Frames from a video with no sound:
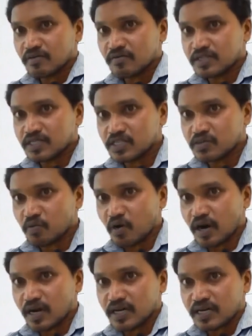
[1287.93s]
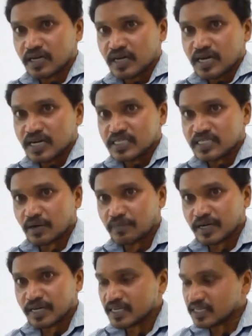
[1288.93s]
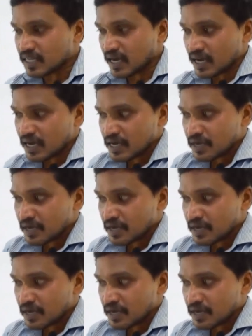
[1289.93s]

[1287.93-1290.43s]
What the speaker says: This border separating the